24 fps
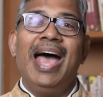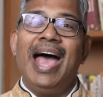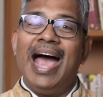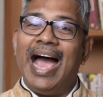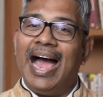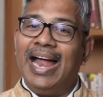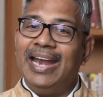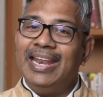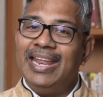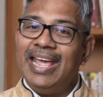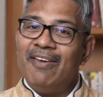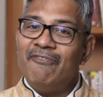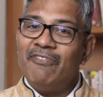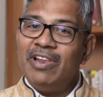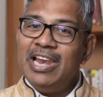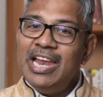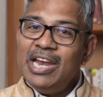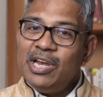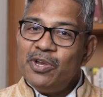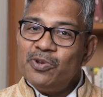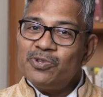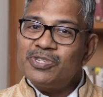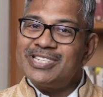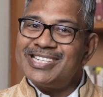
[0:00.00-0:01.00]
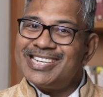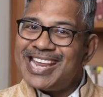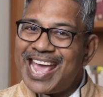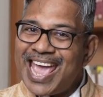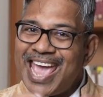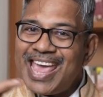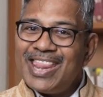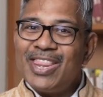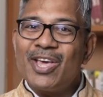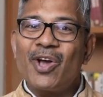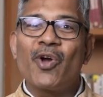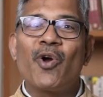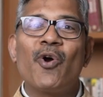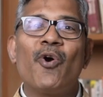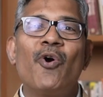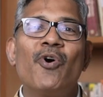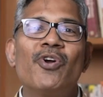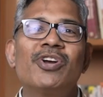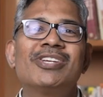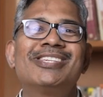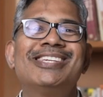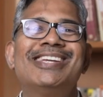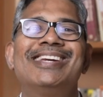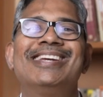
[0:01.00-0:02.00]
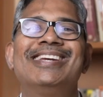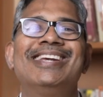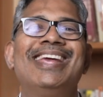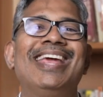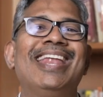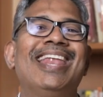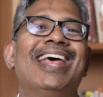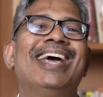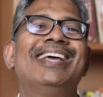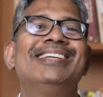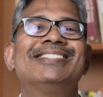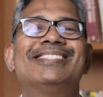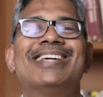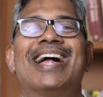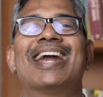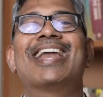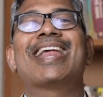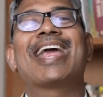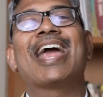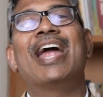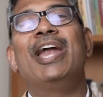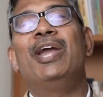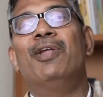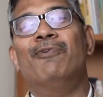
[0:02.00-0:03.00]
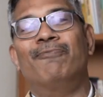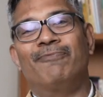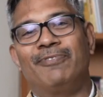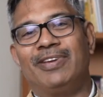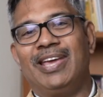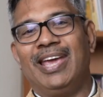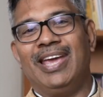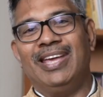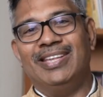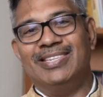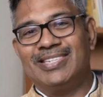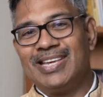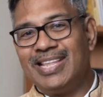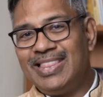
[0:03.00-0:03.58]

And they're willing to stay the course and realize that kind of gains.